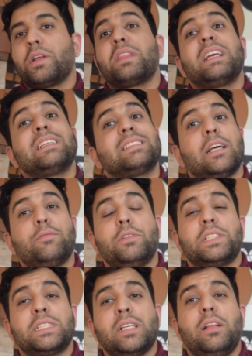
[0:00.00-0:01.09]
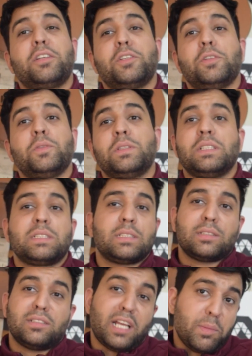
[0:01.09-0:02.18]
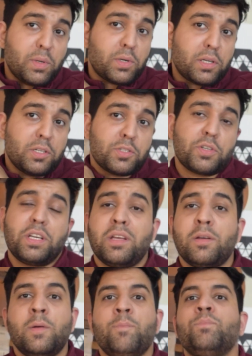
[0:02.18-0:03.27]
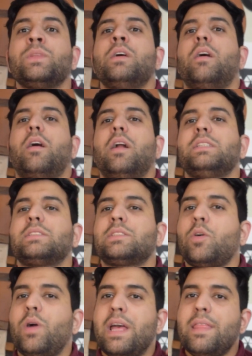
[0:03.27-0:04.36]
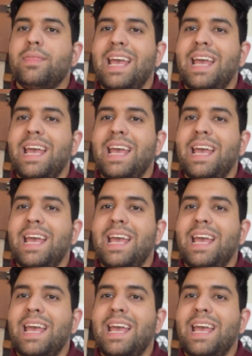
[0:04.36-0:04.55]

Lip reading: for the things that we're selling you, this neighbor country. All right, so